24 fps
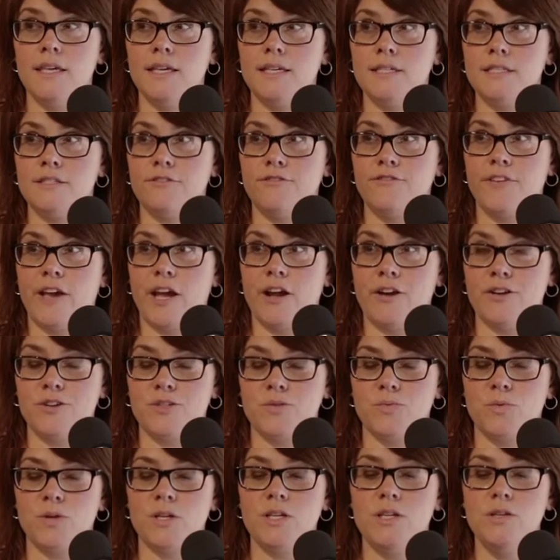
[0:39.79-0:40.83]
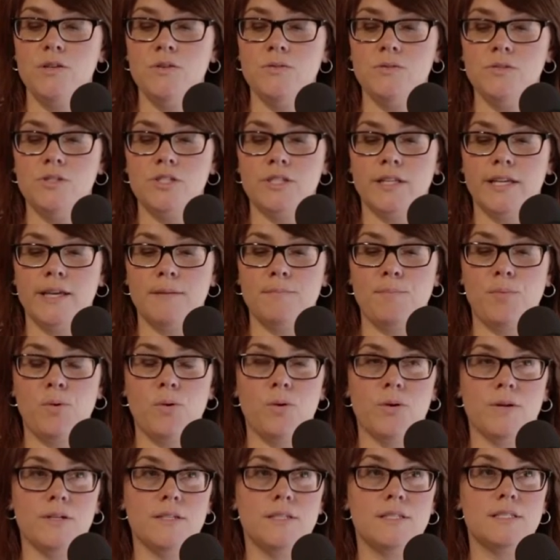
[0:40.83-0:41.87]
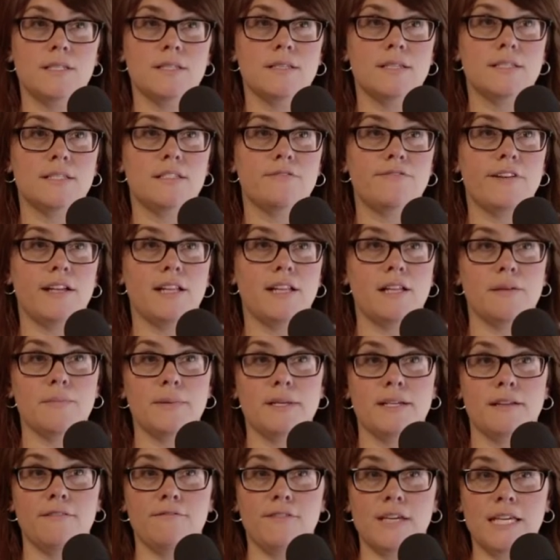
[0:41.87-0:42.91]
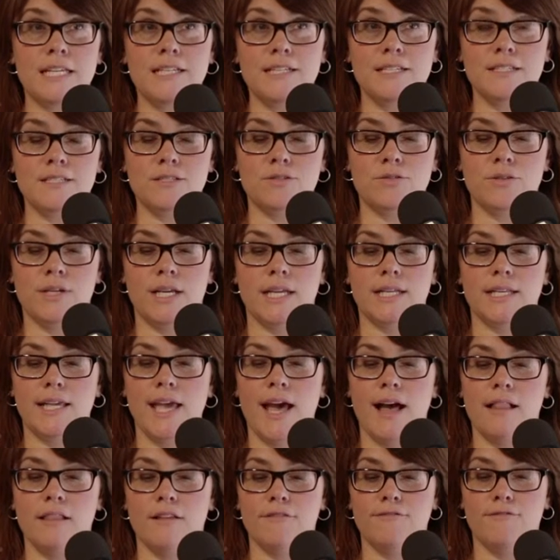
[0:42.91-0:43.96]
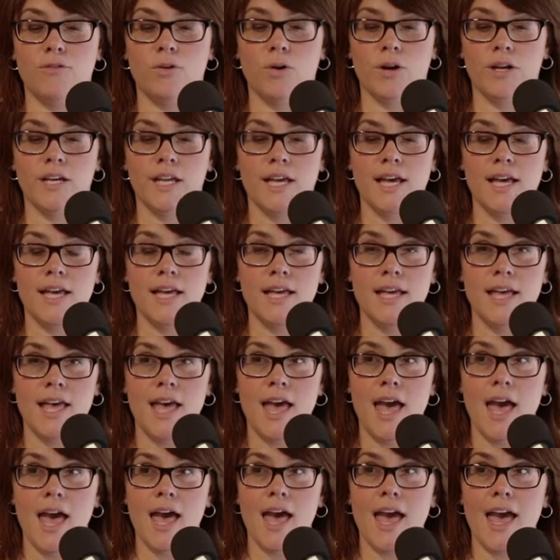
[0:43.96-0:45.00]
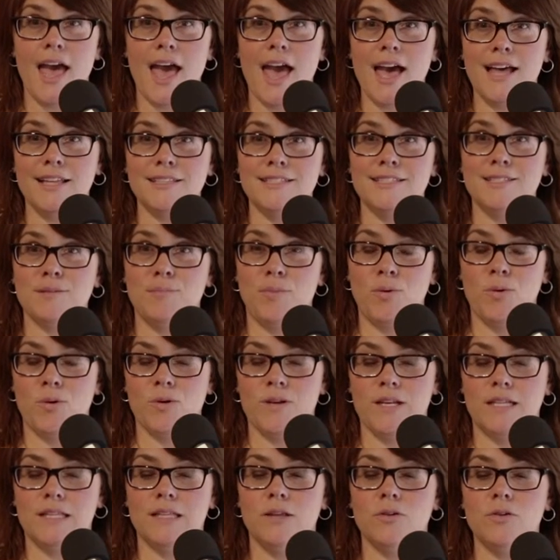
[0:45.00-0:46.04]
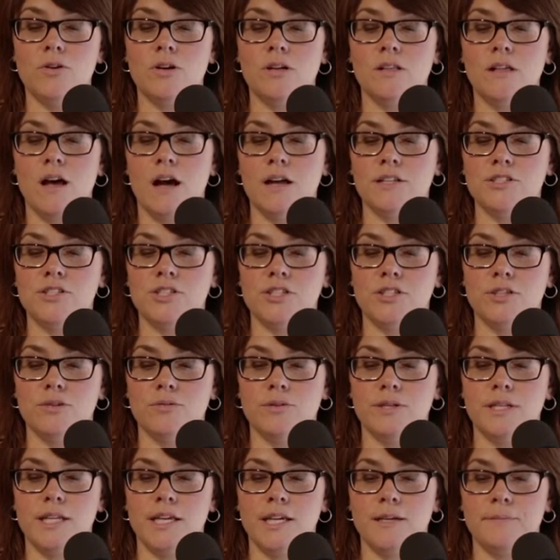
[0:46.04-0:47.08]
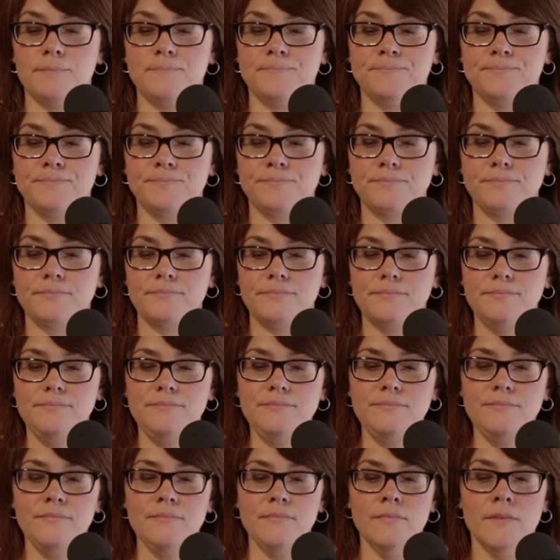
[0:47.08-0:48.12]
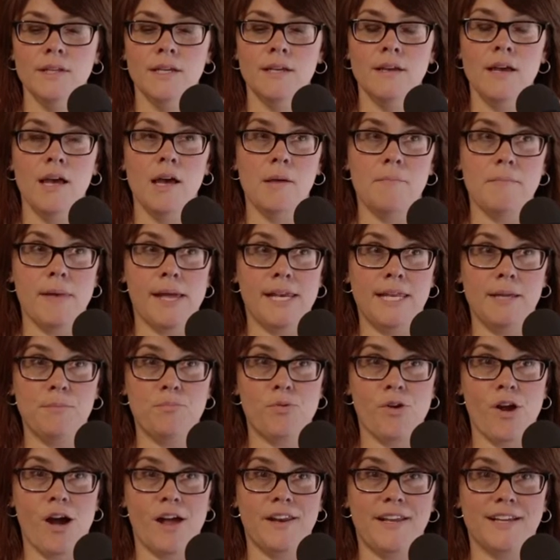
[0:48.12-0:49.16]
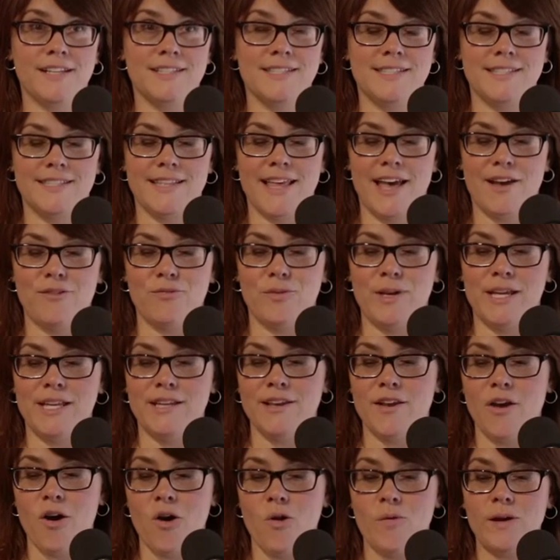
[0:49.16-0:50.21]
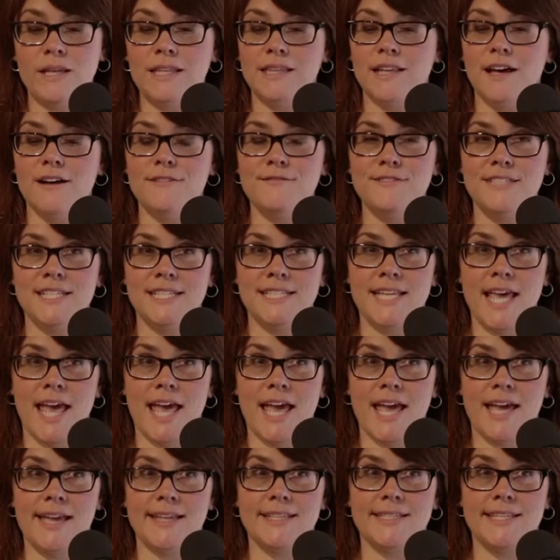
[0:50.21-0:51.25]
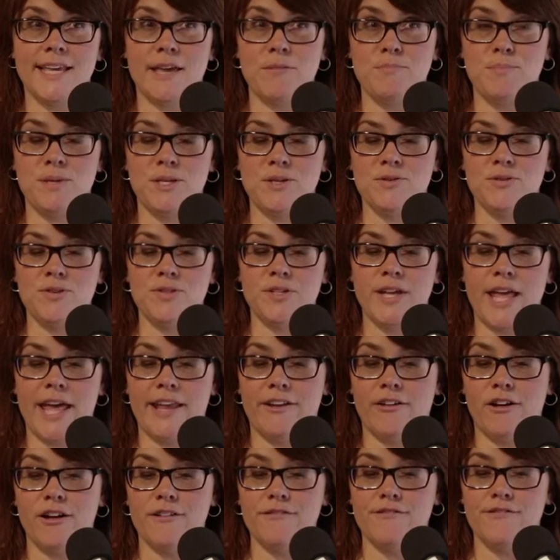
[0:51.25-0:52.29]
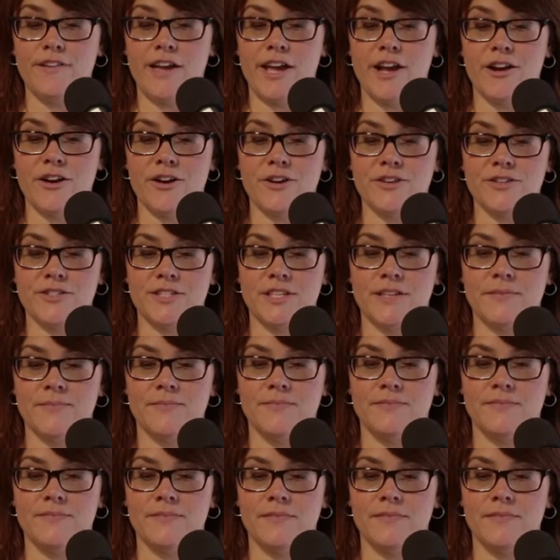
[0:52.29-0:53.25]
These fairs were hugely important to the development of industry in California and supported local ingenuity. Many products that we know and love today debuted at our fairs.